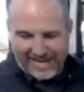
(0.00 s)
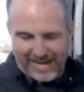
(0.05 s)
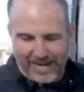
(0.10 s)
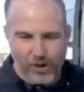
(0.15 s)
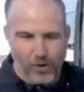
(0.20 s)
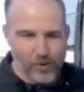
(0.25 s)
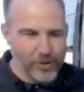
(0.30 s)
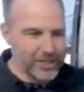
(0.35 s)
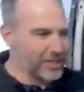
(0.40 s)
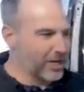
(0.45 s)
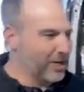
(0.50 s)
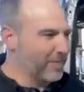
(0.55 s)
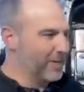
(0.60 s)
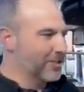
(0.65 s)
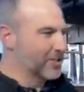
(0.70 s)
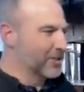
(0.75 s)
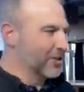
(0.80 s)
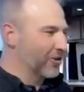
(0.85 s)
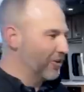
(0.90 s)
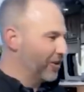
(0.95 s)
and I know we talked
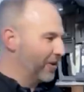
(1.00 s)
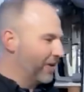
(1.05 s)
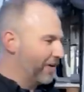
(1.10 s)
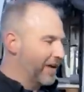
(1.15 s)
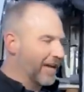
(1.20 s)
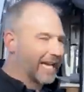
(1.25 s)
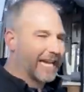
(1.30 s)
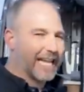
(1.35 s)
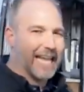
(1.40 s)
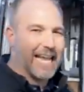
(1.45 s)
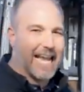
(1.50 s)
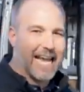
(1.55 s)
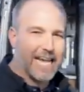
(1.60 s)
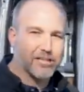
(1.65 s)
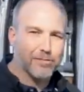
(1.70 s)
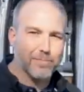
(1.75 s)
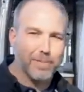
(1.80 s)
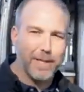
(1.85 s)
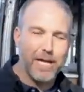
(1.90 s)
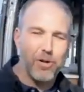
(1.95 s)
about this earlier, uh -huh. a uh-huh.
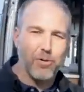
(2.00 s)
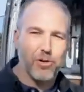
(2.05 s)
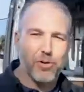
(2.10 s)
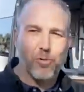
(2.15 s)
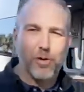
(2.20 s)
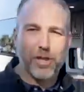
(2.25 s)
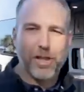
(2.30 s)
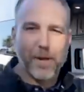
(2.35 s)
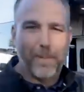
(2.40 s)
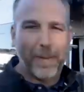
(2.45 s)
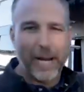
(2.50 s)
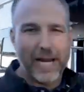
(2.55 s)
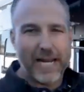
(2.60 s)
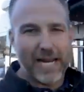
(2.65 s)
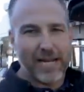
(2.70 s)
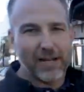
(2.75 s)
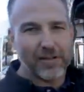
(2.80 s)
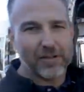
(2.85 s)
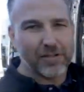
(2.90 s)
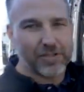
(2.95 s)
Class B with with a
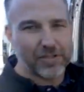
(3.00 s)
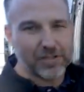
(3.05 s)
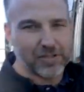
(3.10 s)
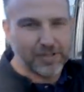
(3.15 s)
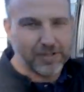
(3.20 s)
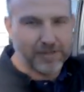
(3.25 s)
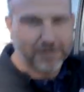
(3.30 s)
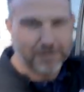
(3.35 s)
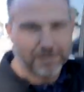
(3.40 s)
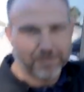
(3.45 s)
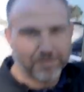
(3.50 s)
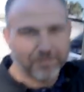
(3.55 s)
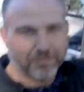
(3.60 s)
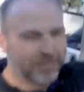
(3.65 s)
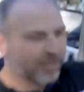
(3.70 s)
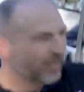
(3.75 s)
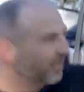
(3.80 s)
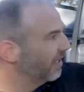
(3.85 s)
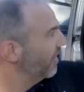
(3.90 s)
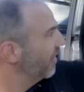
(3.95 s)
penthouse. There you
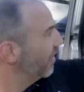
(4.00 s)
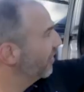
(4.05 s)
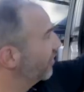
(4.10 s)
go.